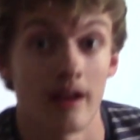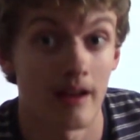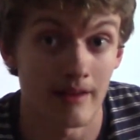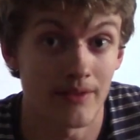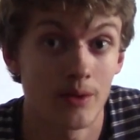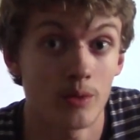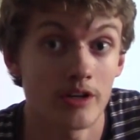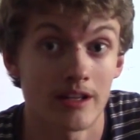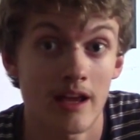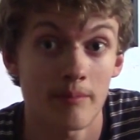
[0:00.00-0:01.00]
if you were to
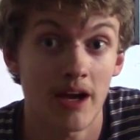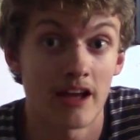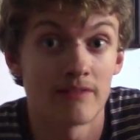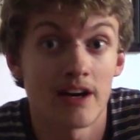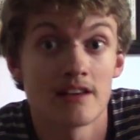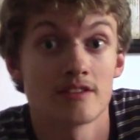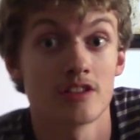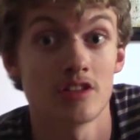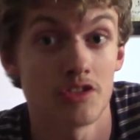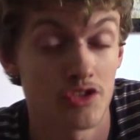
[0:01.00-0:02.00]
take my advice,
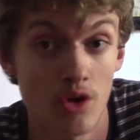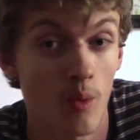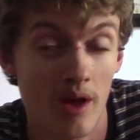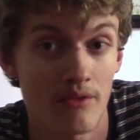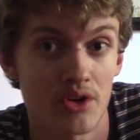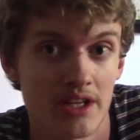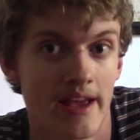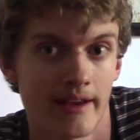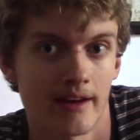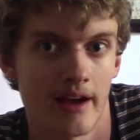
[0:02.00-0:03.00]
don't ever
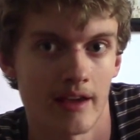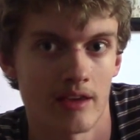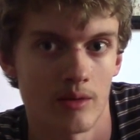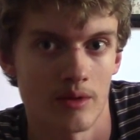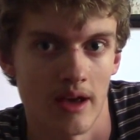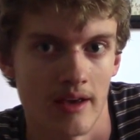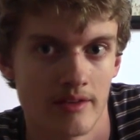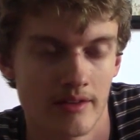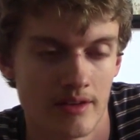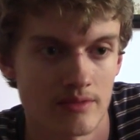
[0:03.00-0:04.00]
take an IQ
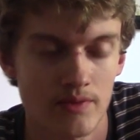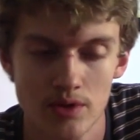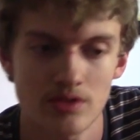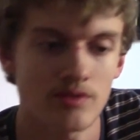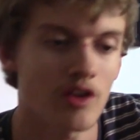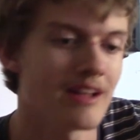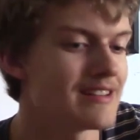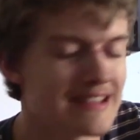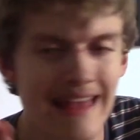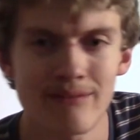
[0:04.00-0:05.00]
test. Because first of all,
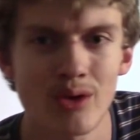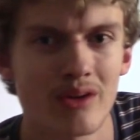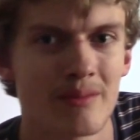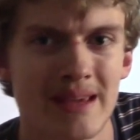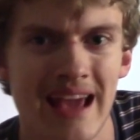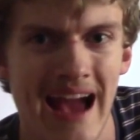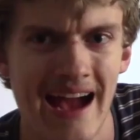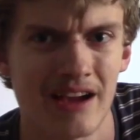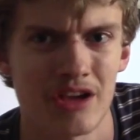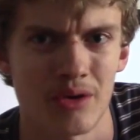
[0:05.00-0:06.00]
it's never going to be
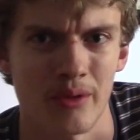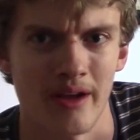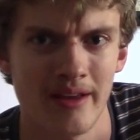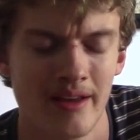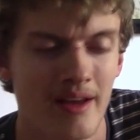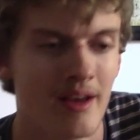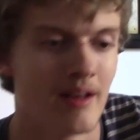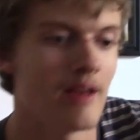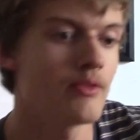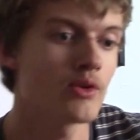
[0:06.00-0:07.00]
accurate.
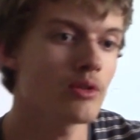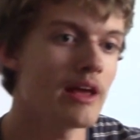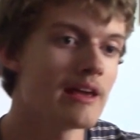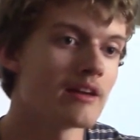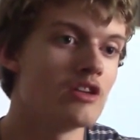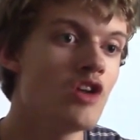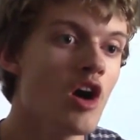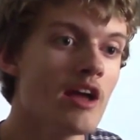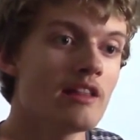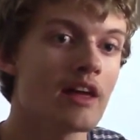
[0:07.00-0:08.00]
If you're, like,
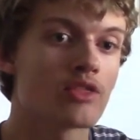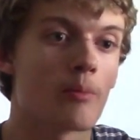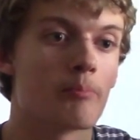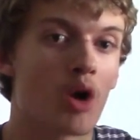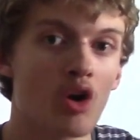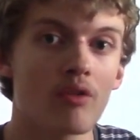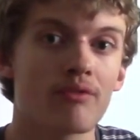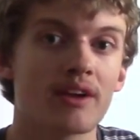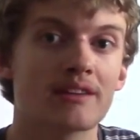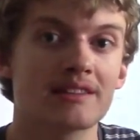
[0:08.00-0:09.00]
not in, like, the
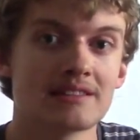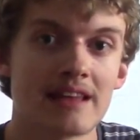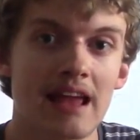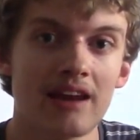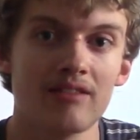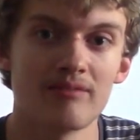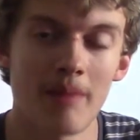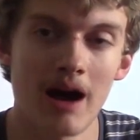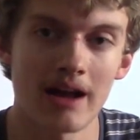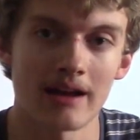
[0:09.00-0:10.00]
perfect state of
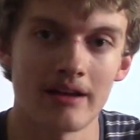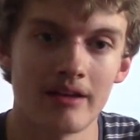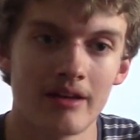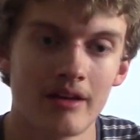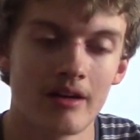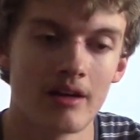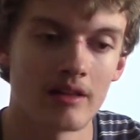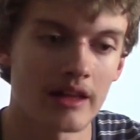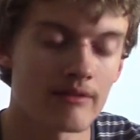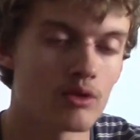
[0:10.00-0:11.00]
mind,
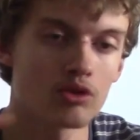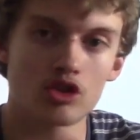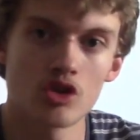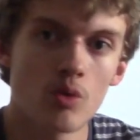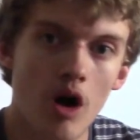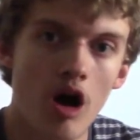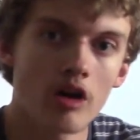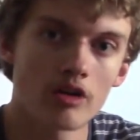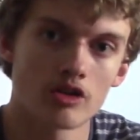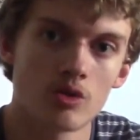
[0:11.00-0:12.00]
like, if you're too
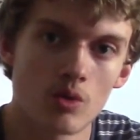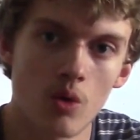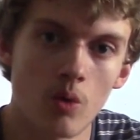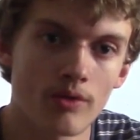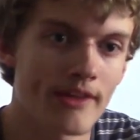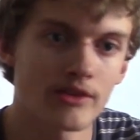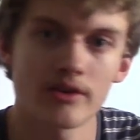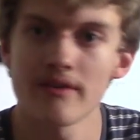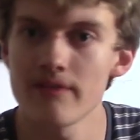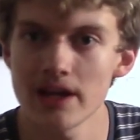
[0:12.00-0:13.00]
hot or too cold, that's going
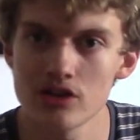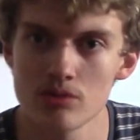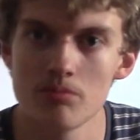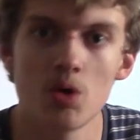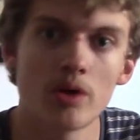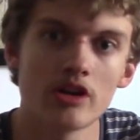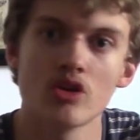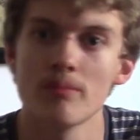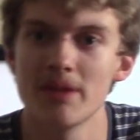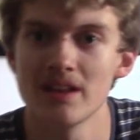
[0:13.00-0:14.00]
to affect your mood and
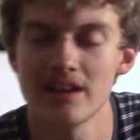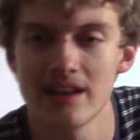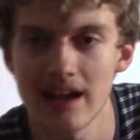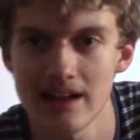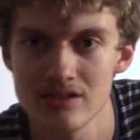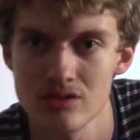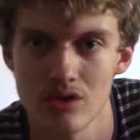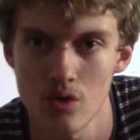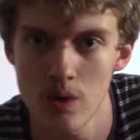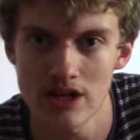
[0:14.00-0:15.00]
your ability to answer
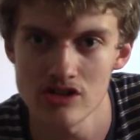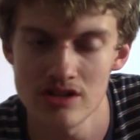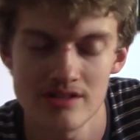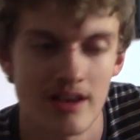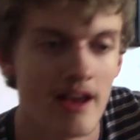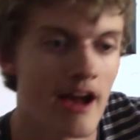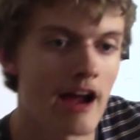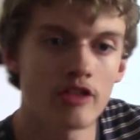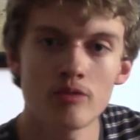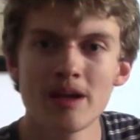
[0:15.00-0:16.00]
the questions.
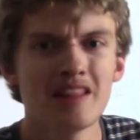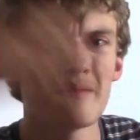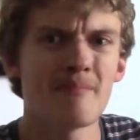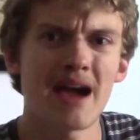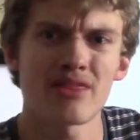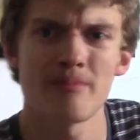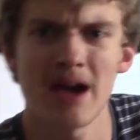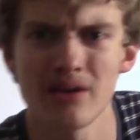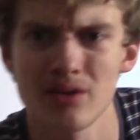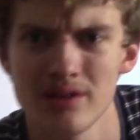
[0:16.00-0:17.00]
And they're mainly
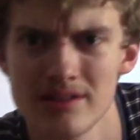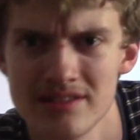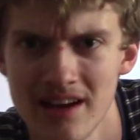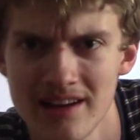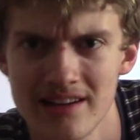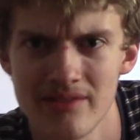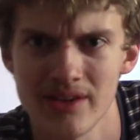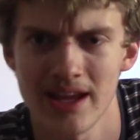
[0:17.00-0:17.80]
mathematical and scientific